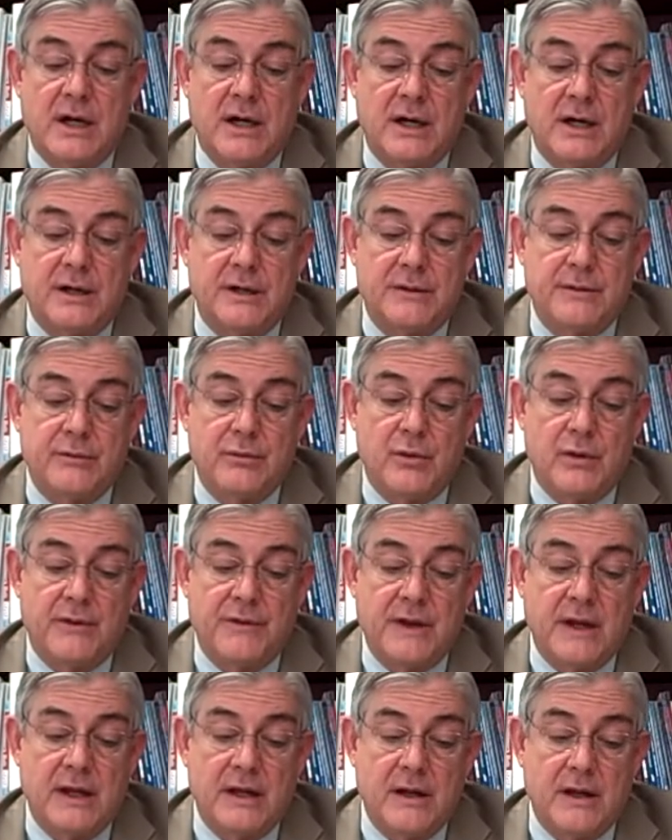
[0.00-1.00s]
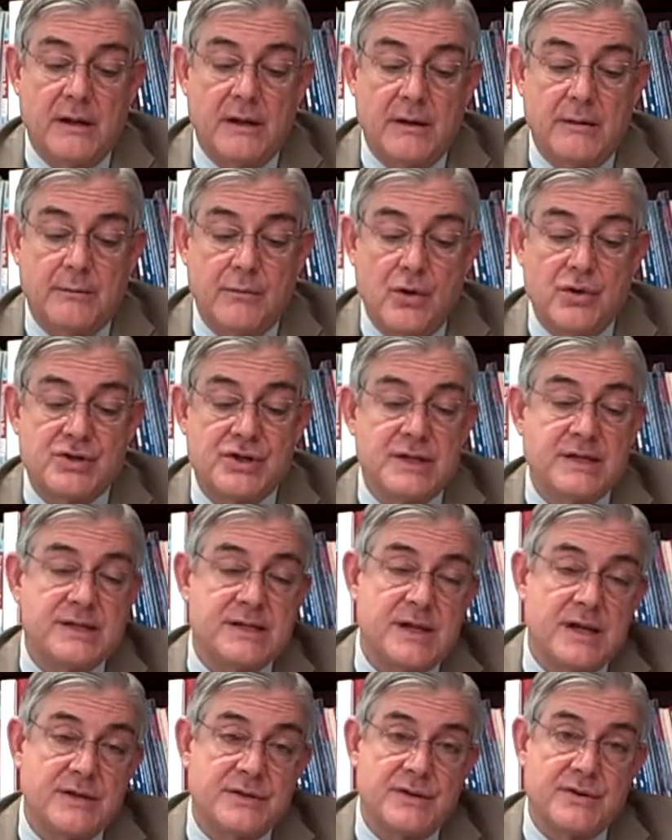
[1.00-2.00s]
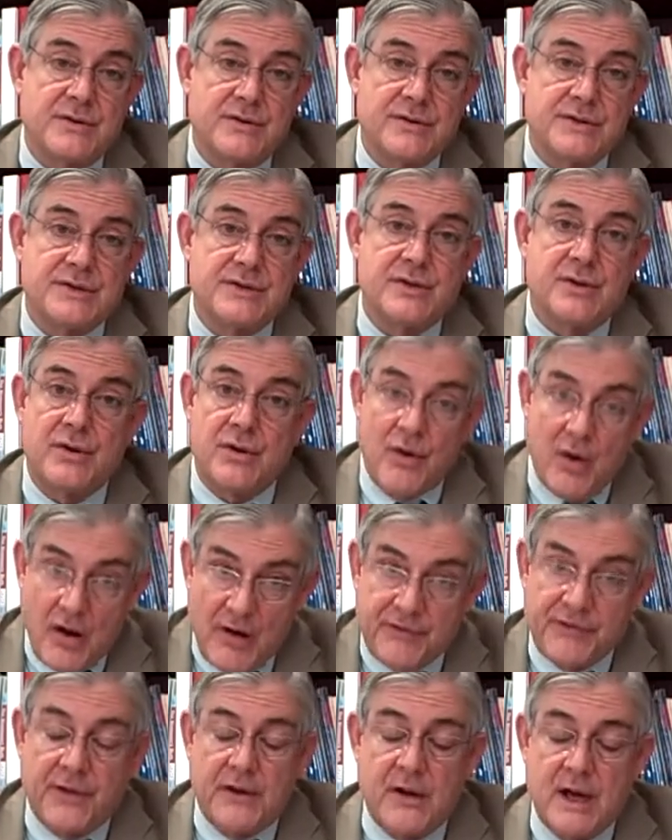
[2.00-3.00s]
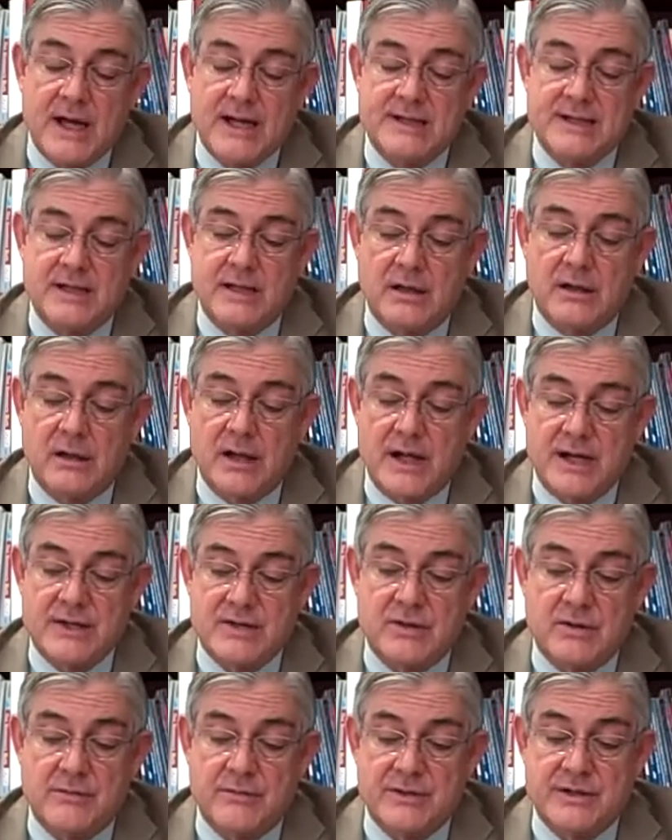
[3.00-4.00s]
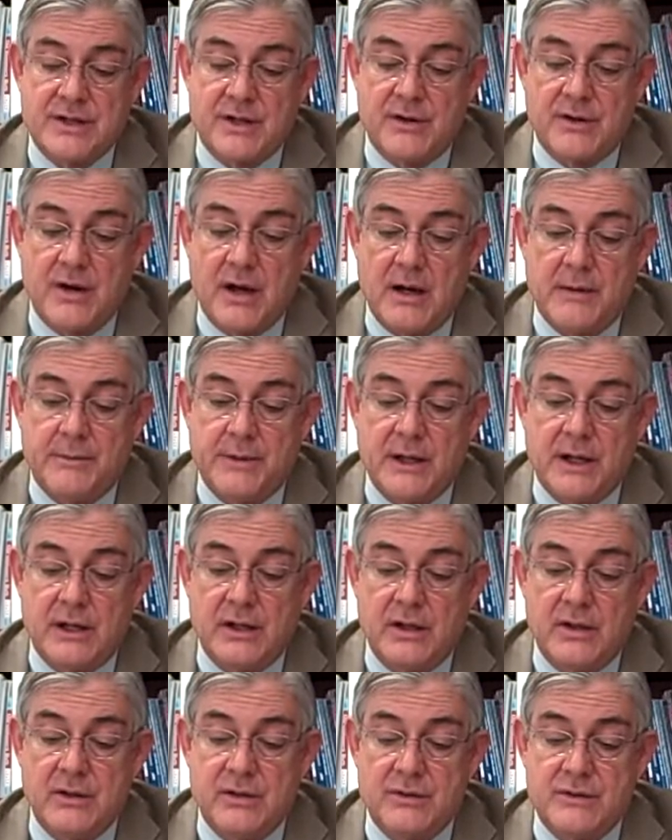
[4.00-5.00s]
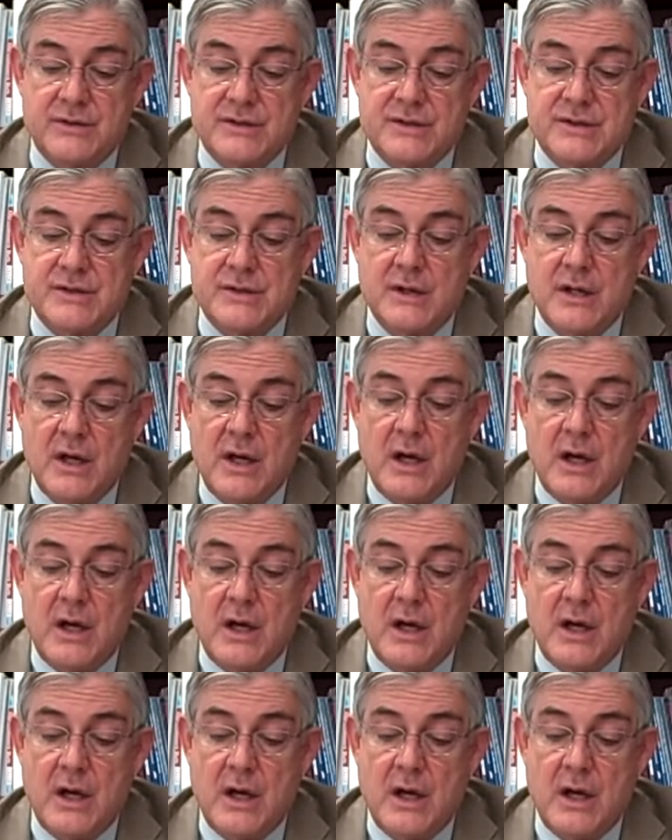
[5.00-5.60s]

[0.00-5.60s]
where the motion sensors turn off the lights in classrooms that are not being used.